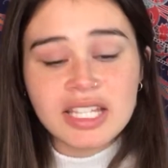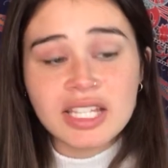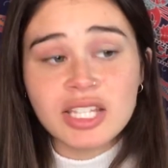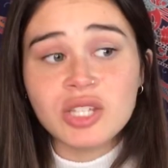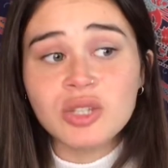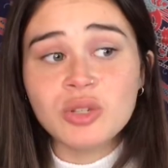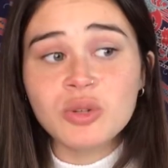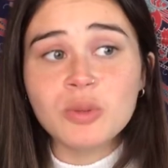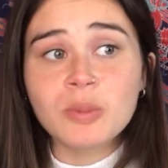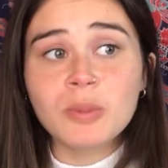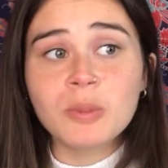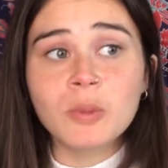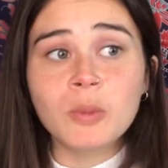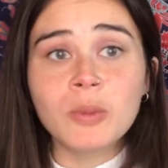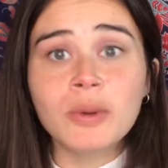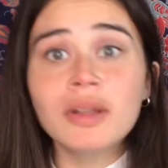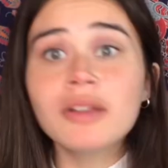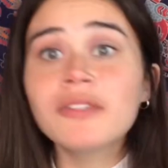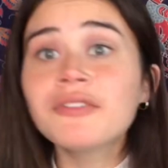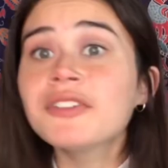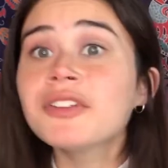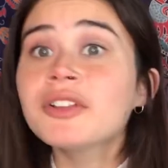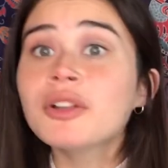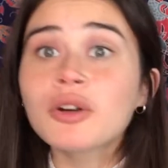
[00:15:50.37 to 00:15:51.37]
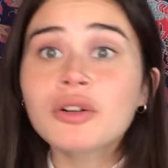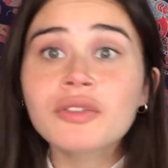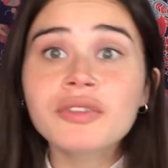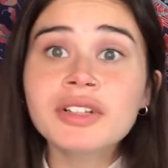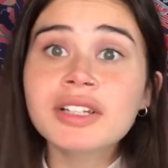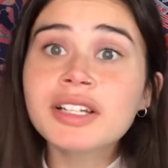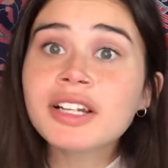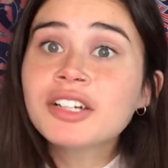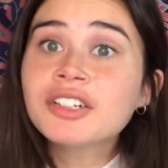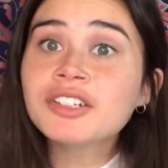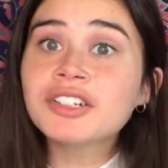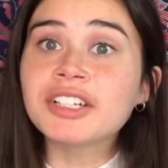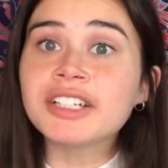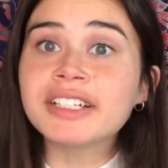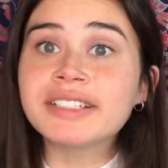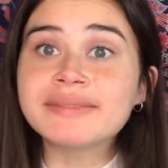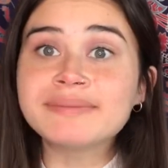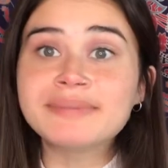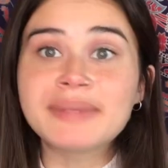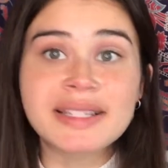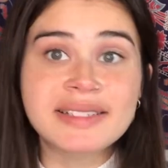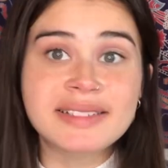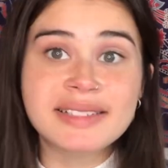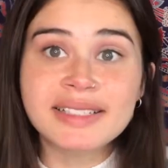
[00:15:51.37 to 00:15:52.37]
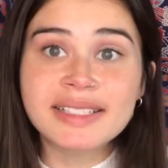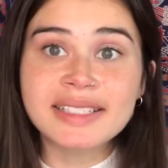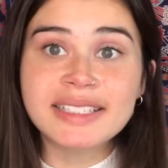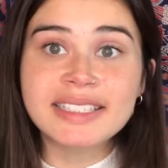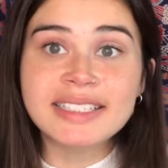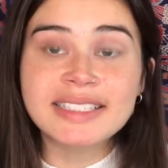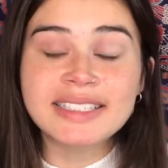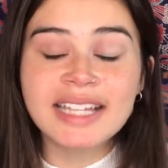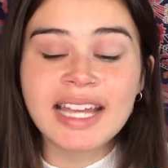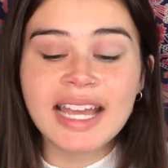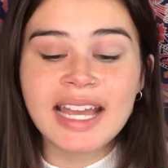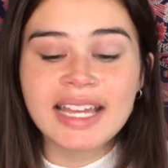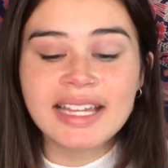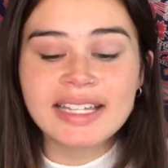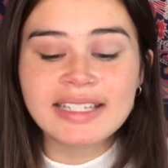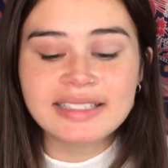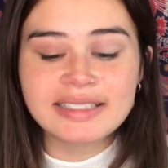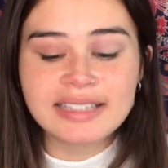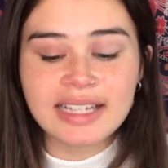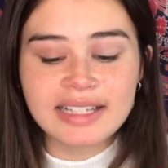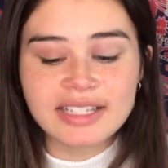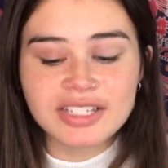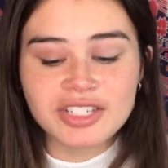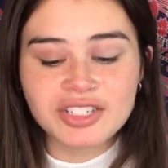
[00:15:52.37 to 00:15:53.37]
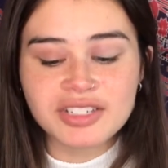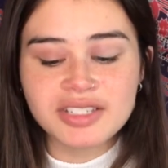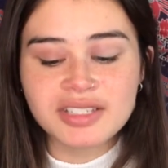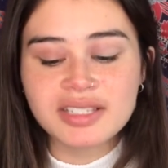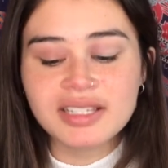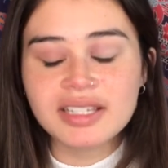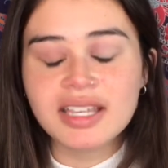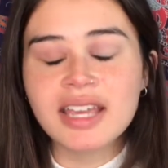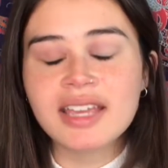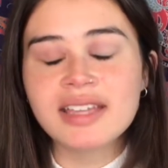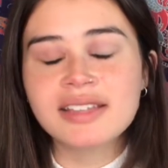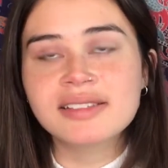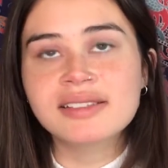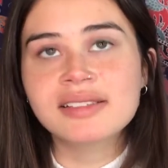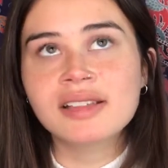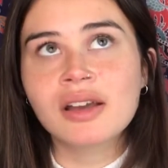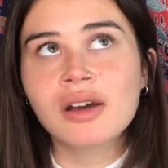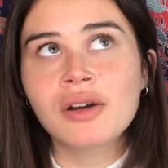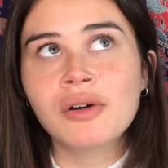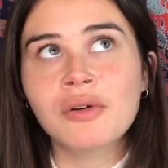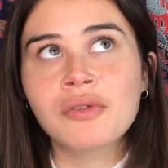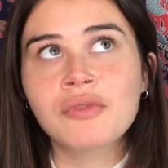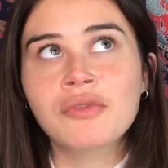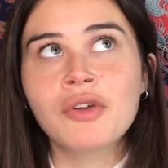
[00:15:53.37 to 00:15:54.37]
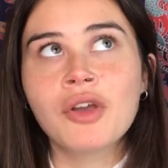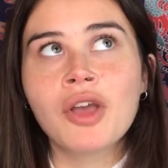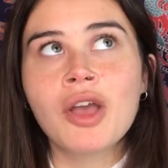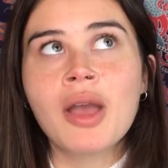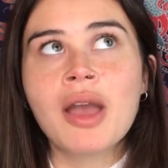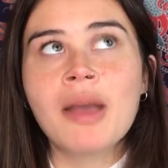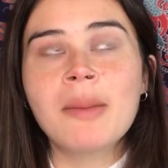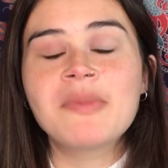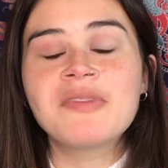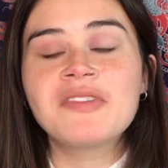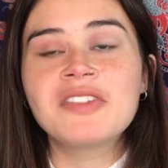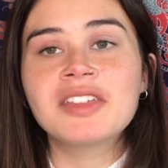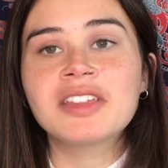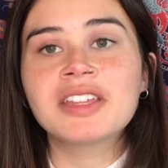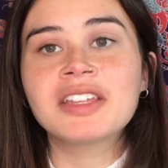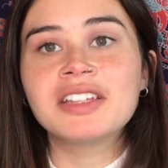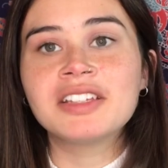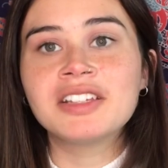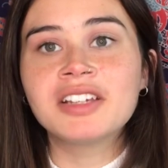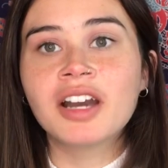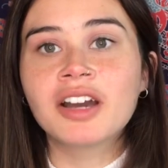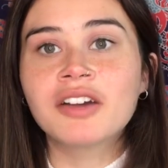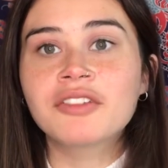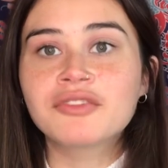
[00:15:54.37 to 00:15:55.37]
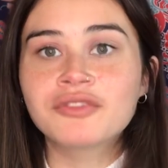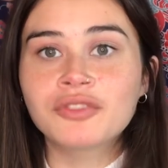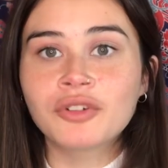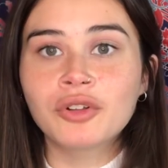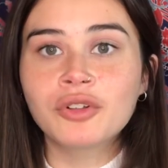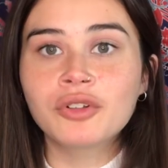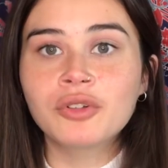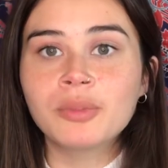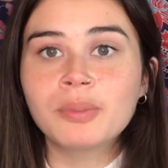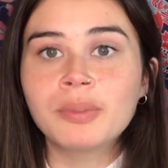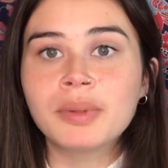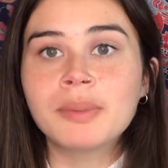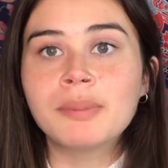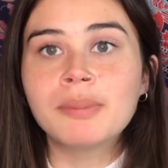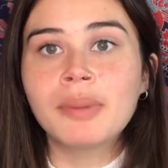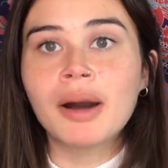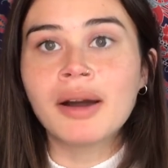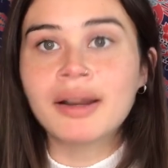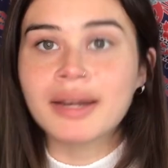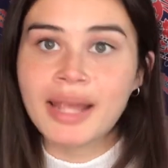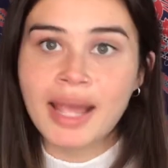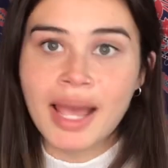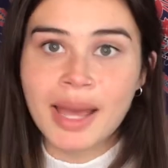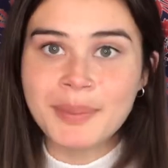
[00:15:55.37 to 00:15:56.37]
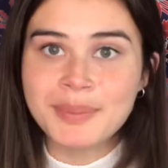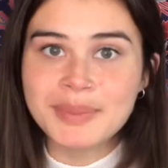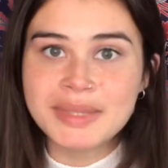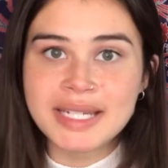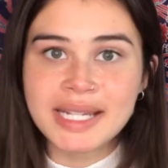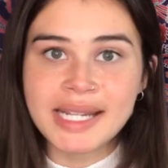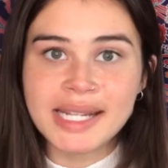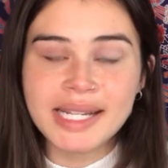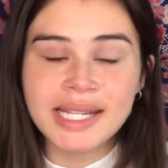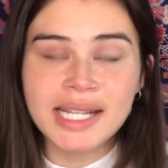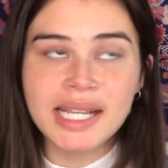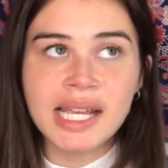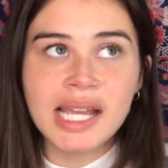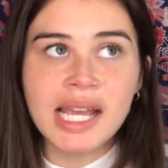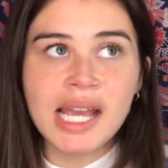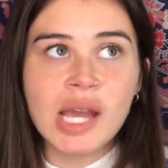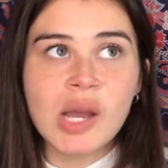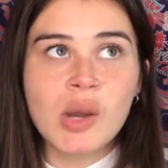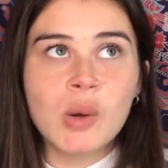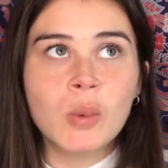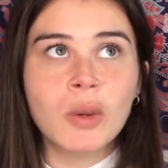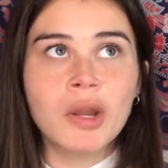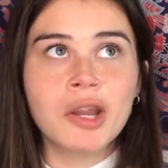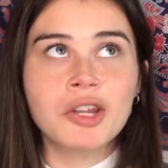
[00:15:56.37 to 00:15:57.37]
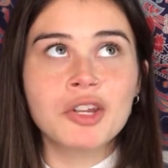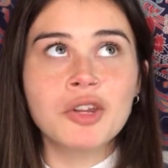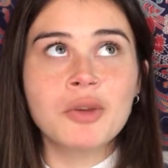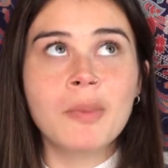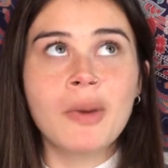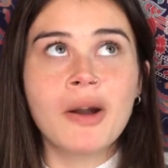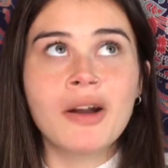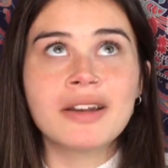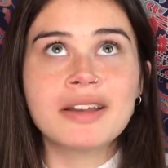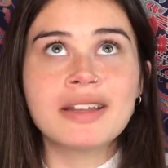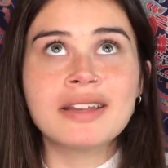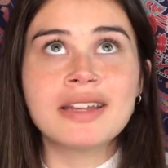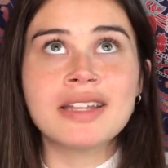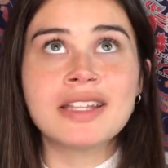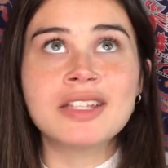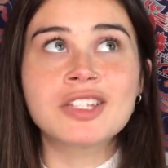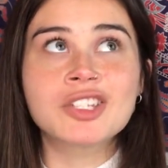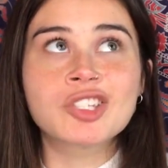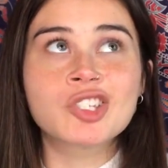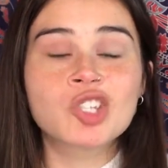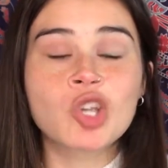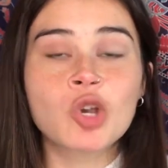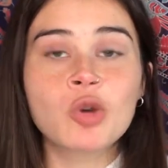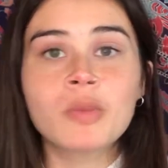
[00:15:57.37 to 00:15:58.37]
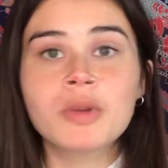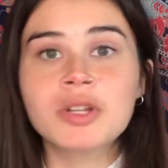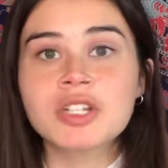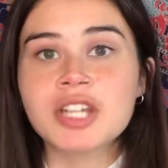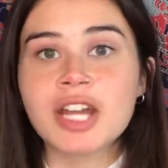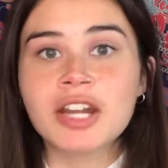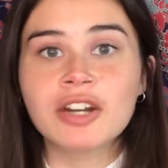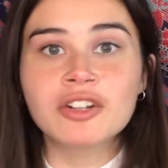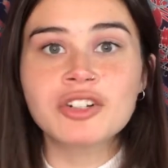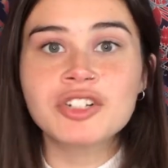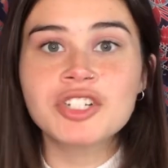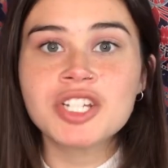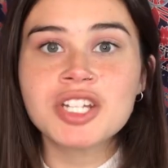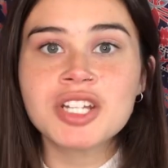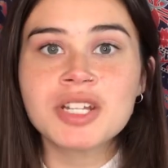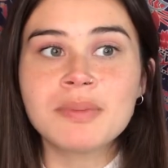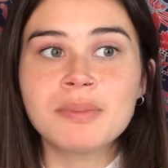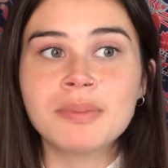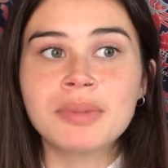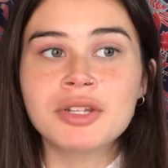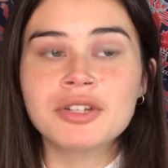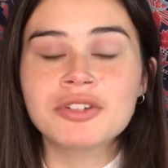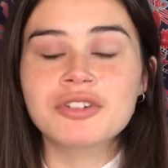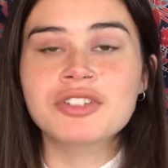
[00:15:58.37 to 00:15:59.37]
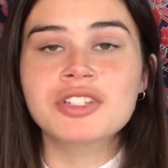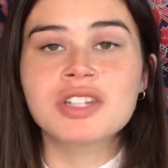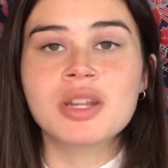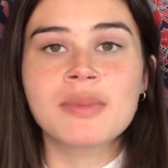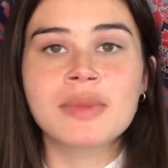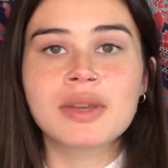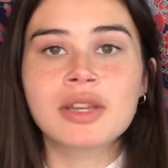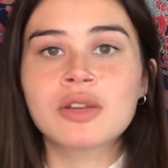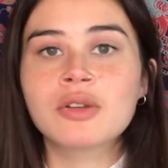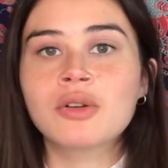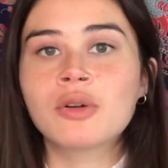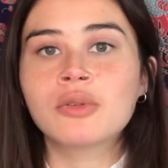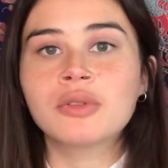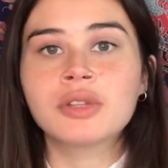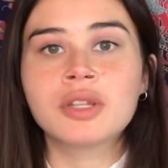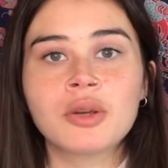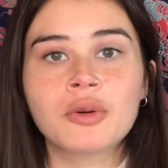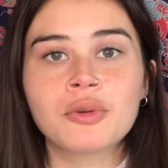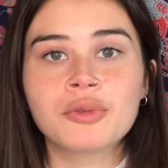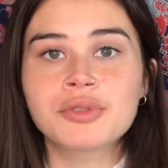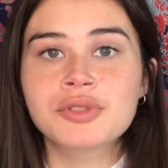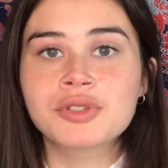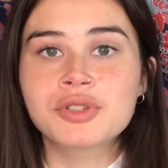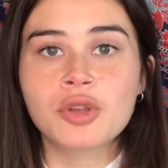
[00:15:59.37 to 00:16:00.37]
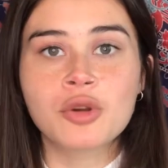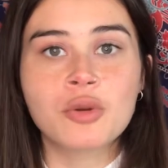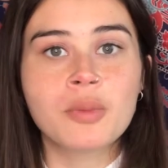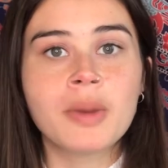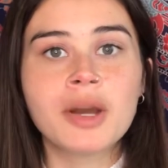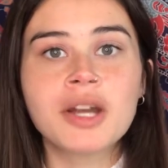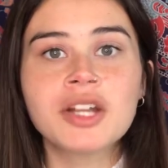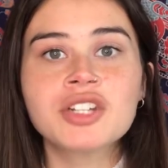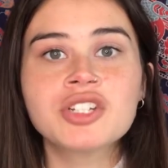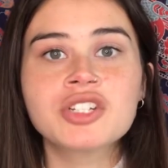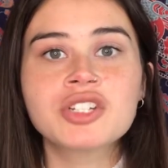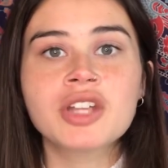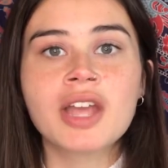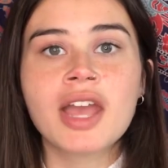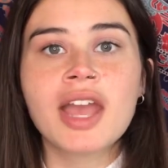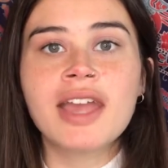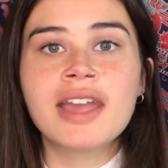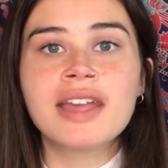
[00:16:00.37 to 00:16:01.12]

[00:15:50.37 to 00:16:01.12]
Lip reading: You will feel overly hungry, basically, and that's just a case of feeling gut full but body empty, where your body needs so much energy but your stomach can hold so much.